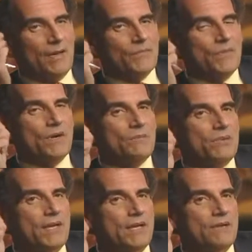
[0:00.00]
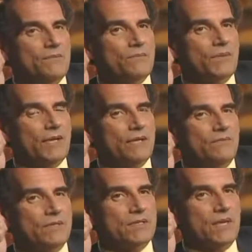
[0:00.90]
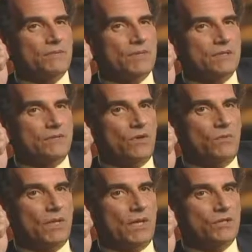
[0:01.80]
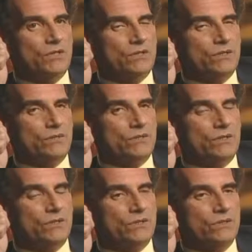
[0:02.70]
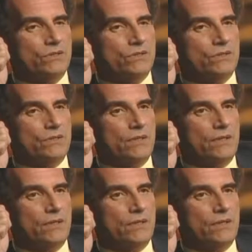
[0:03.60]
There are plenty of examples of homological structures